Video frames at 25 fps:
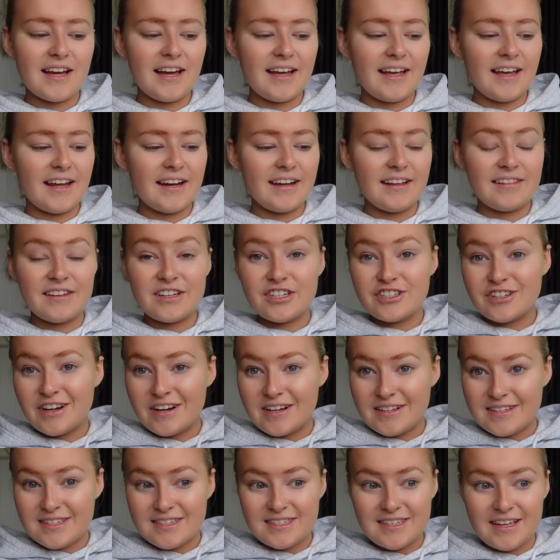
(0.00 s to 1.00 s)
I get it in the
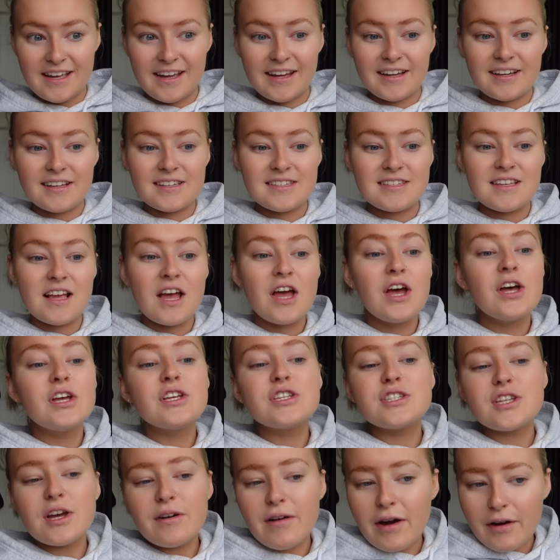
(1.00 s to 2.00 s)
shade 6,
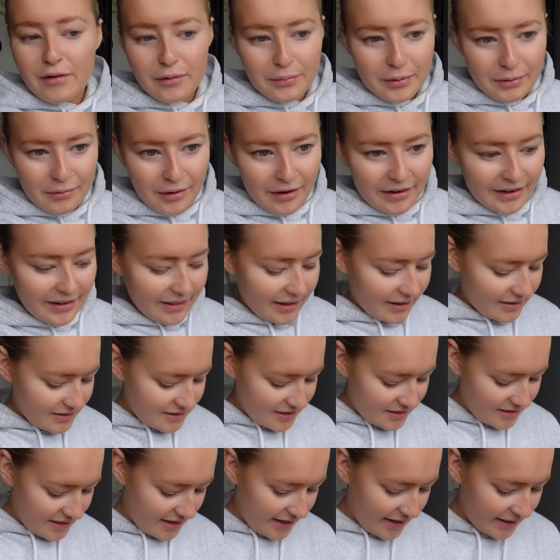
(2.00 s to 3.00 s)
so I'll be wearing that
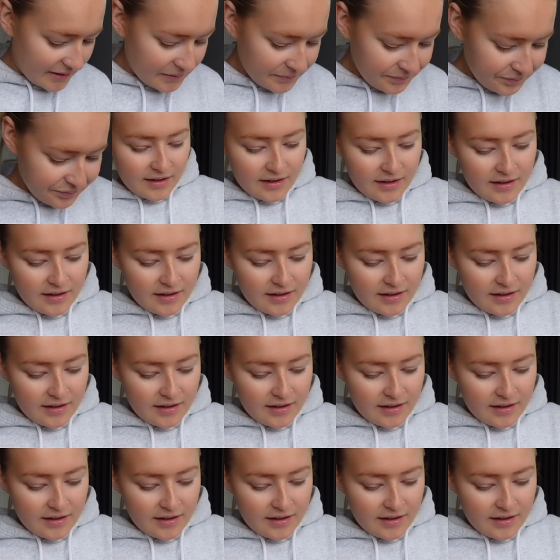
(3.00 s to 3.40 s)
today.